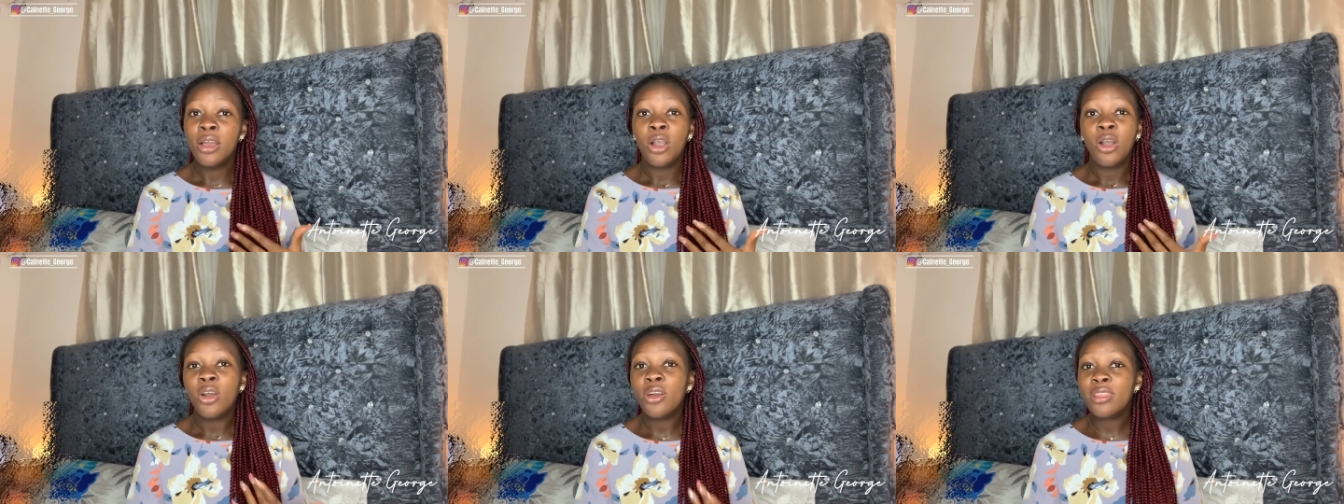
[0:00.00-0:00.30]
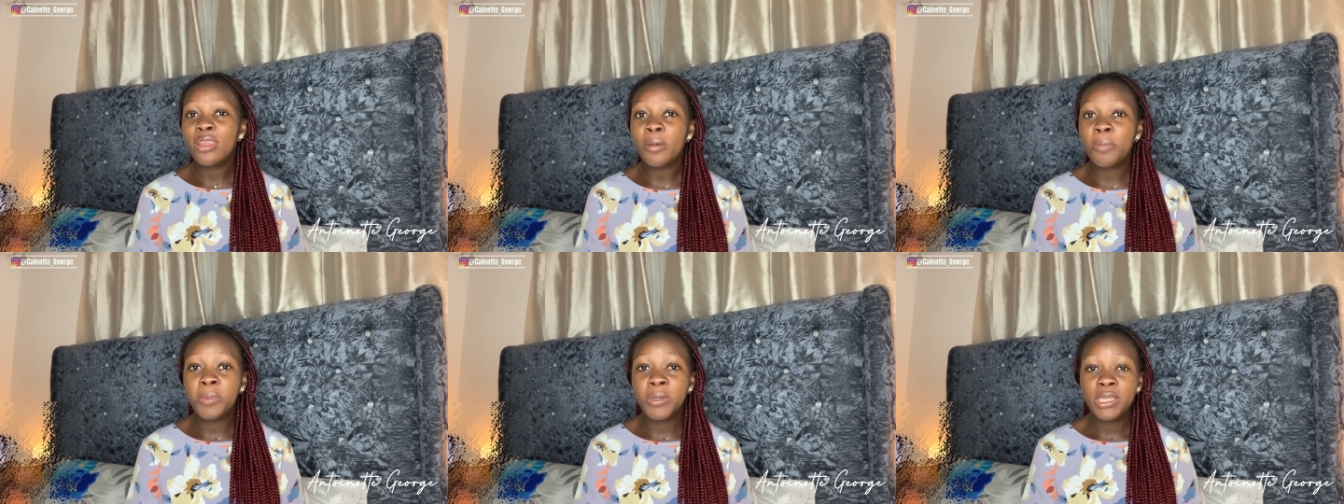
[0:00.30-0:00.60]

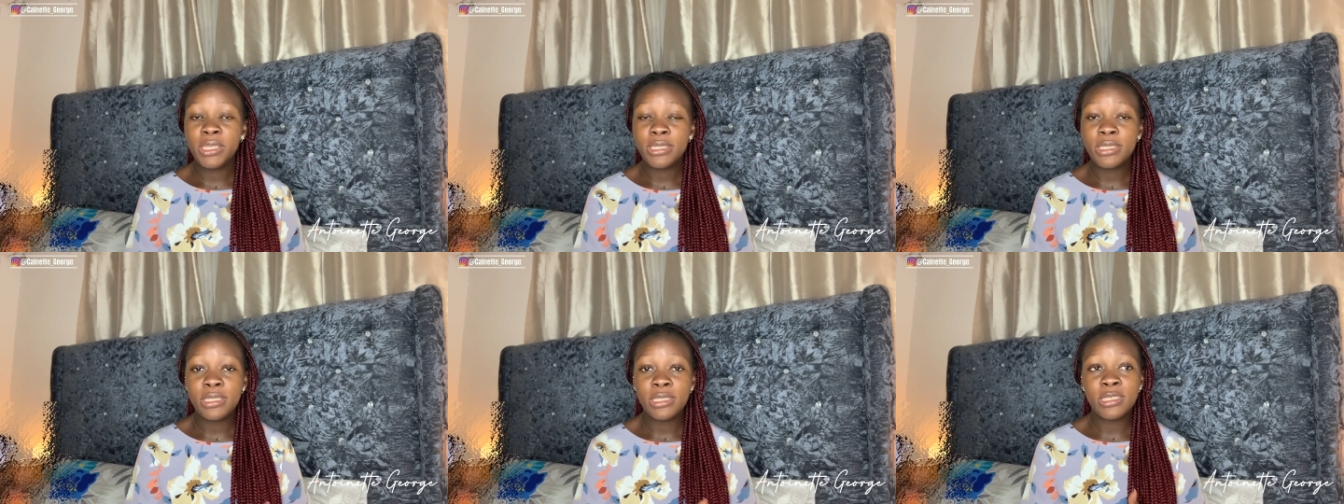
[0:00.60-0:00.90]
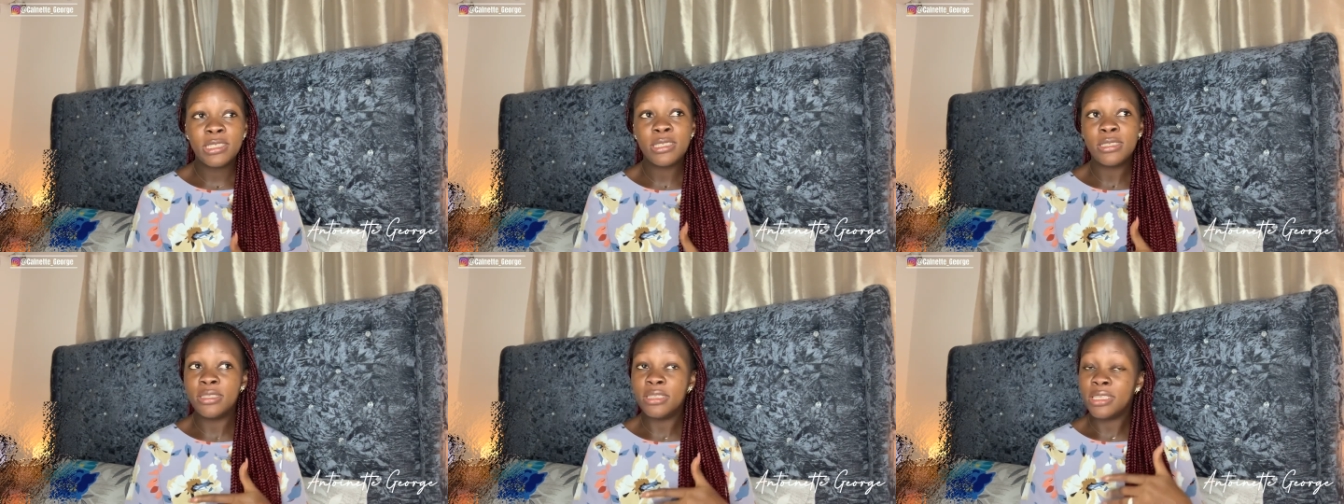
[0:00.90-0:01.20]
other
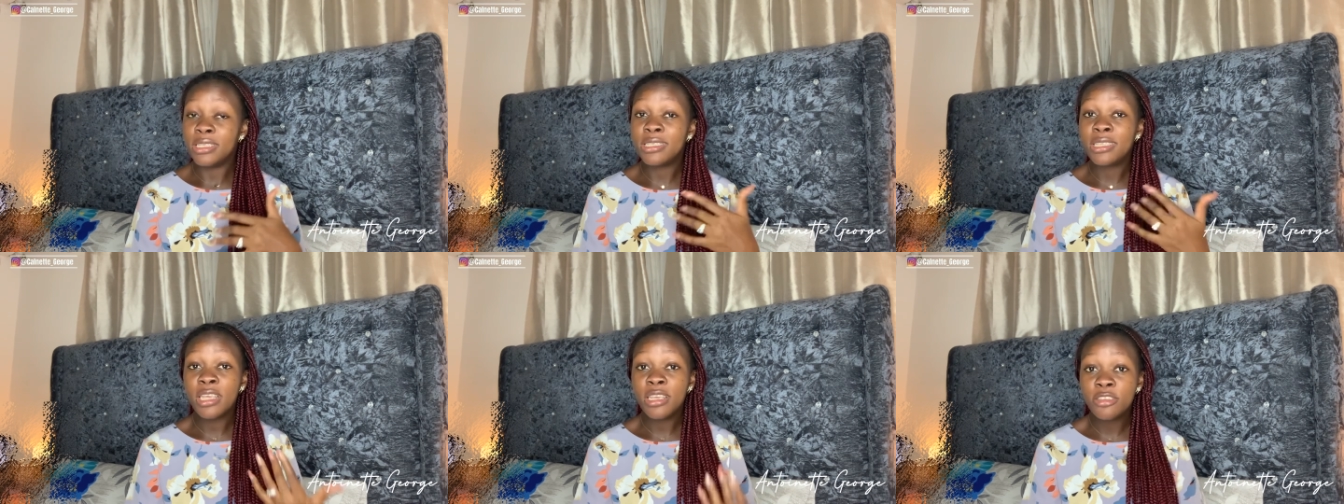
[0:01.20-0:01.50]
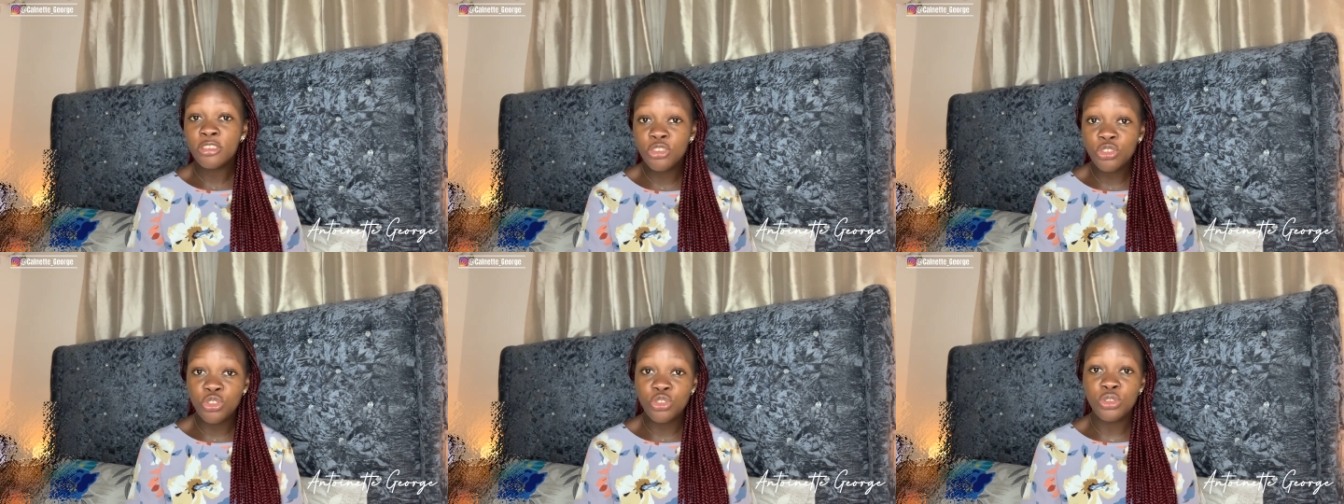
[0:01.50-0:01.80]
places they
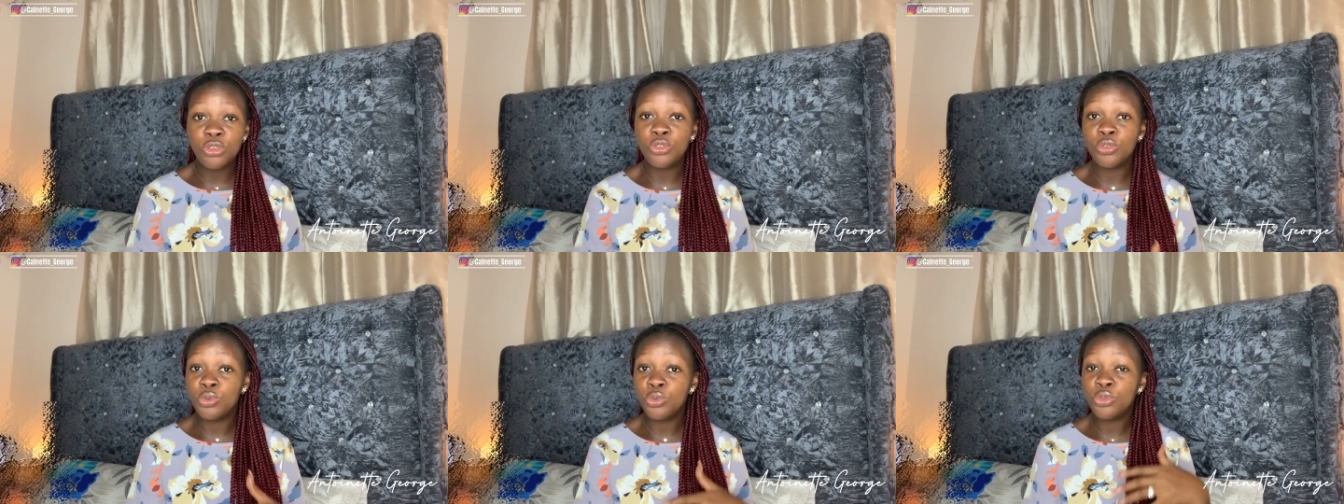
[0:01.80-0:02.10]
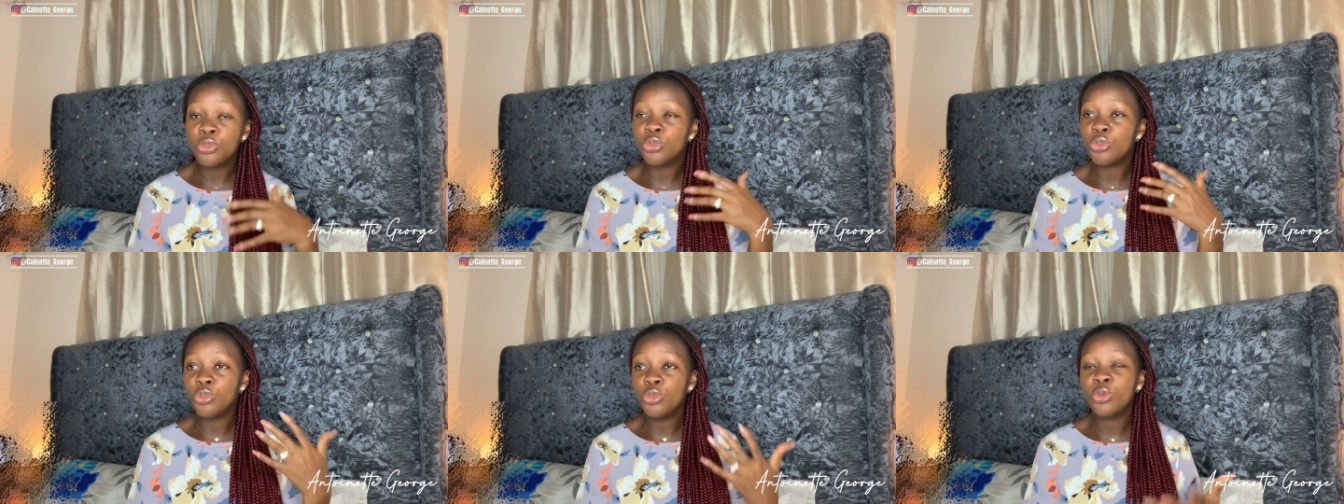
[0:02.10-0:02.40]
test you
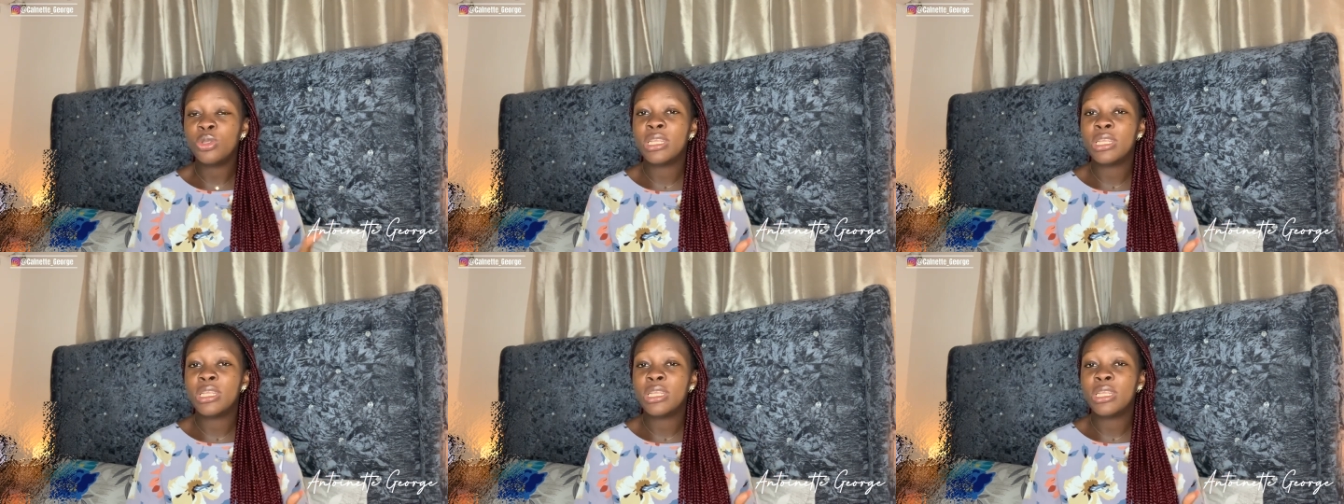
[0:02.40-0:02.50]
to know